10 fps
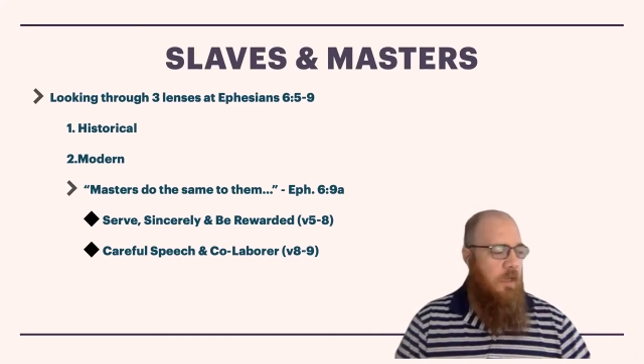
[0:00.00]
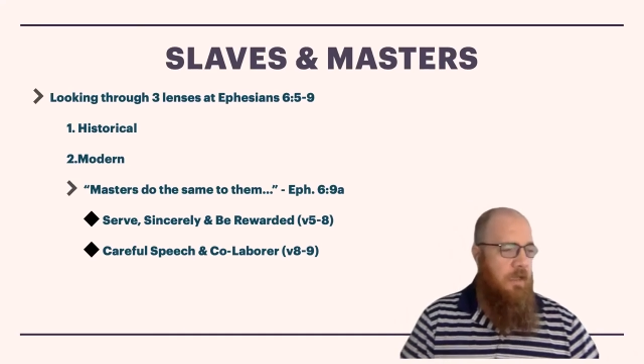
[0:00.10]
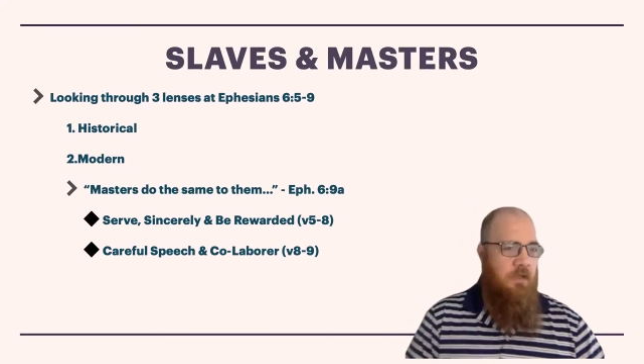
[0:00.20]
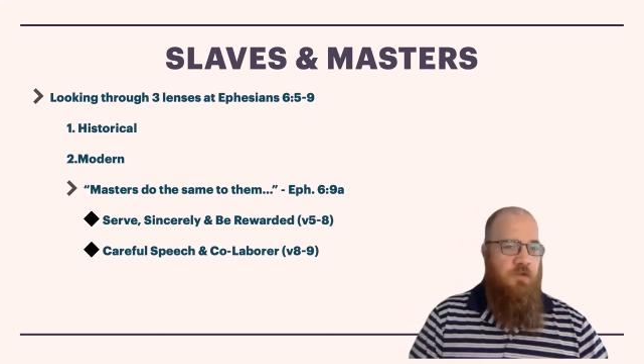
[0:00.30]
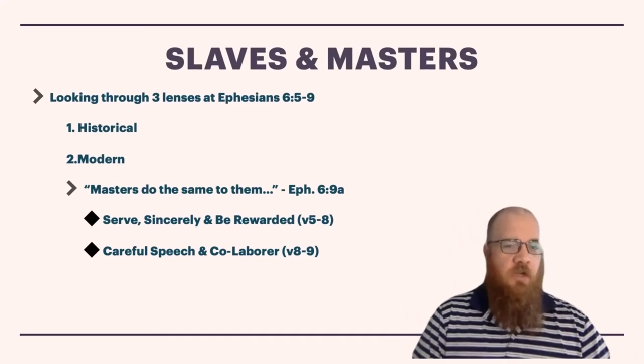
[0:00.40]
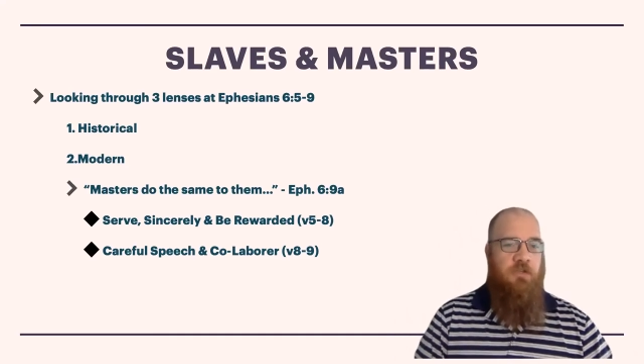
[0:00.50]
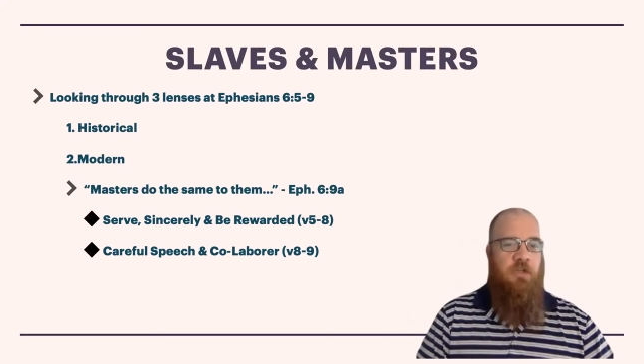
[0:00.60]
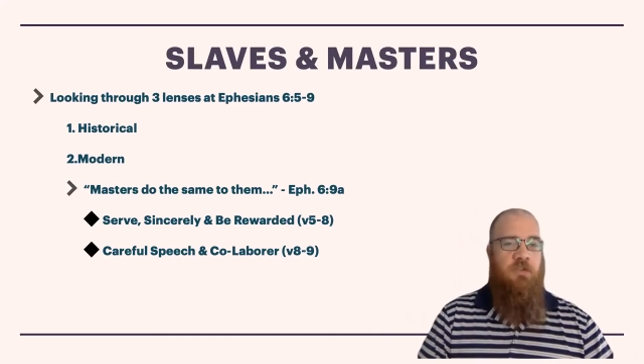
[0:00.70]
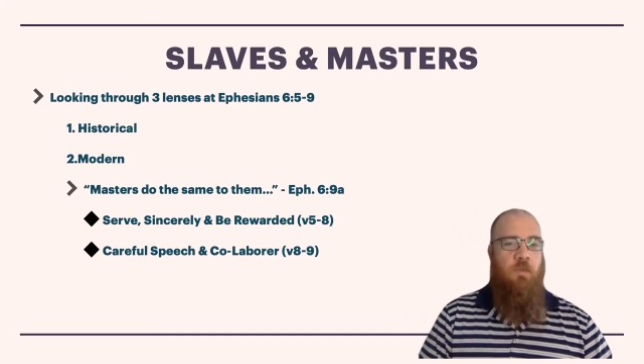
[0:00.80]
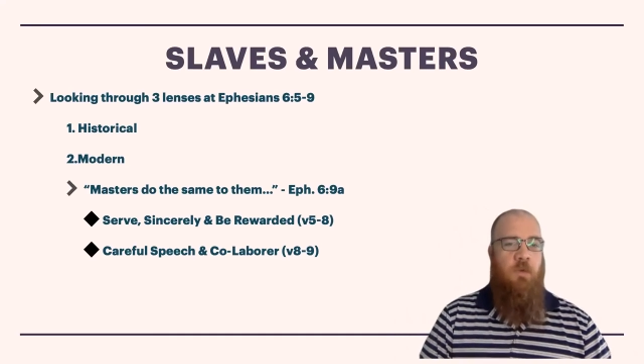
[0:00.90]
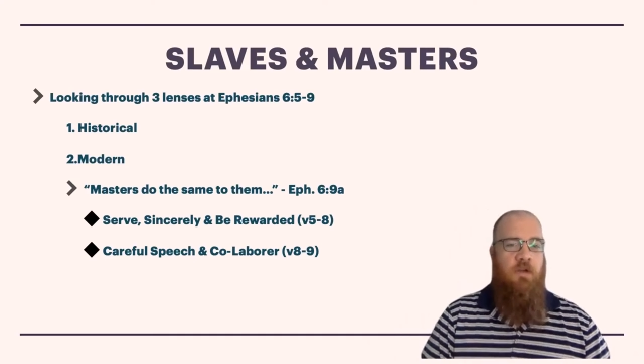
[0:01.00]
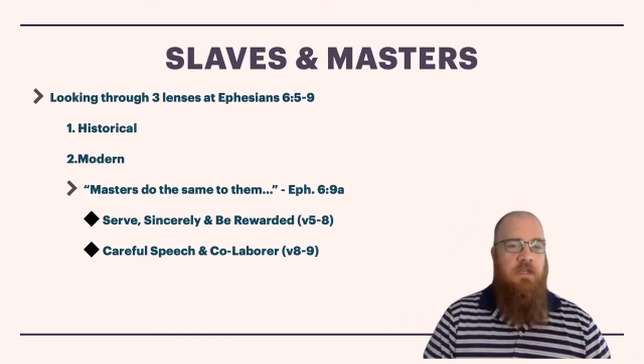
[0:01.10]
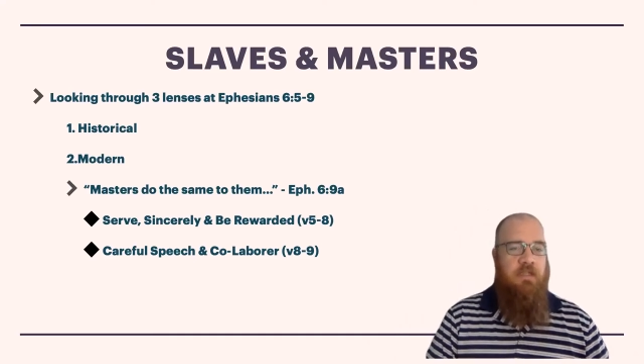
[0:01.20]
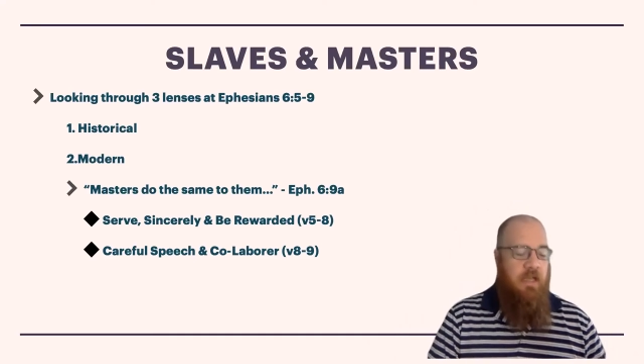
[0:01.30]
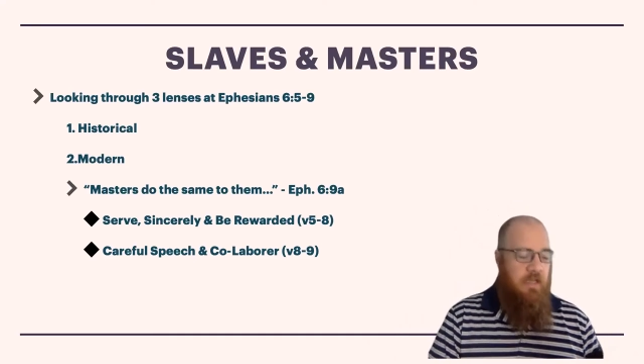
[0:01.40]
injunctions where it
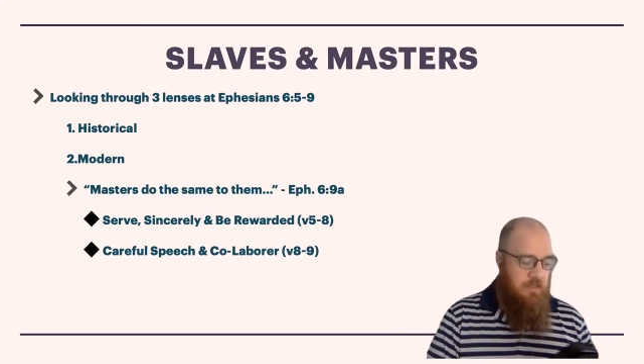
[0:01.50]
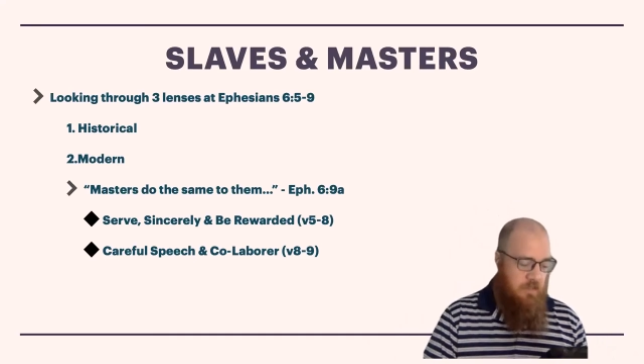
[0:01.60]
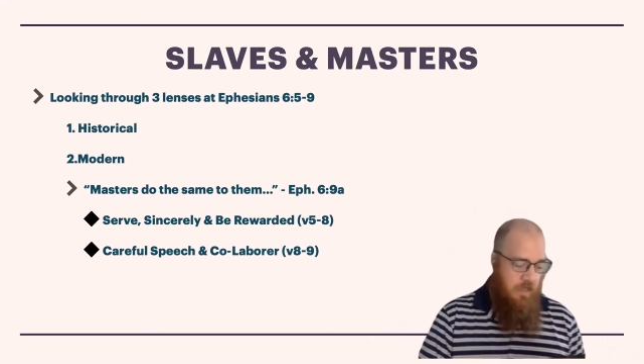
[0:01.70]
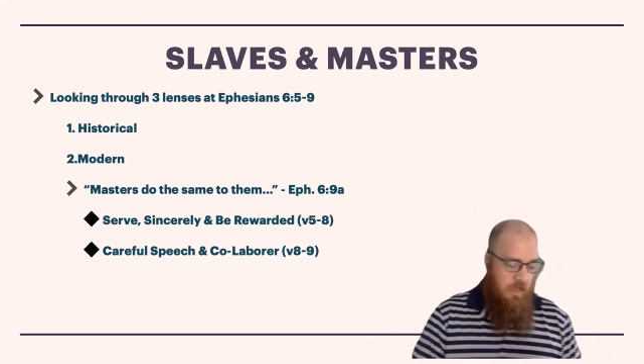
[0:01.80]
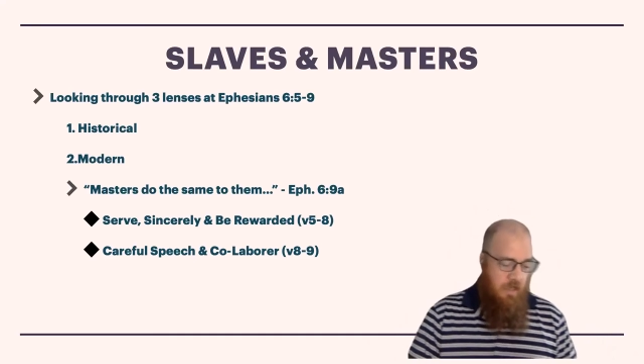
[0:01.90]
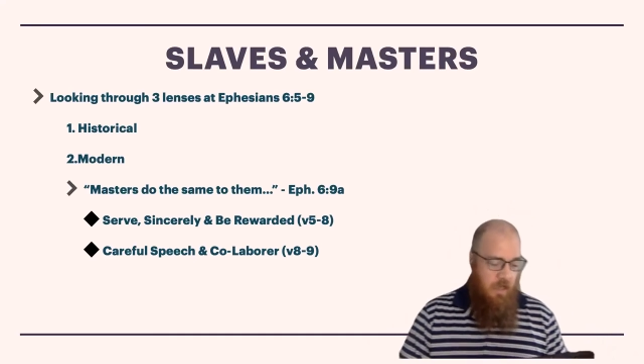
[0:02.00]
says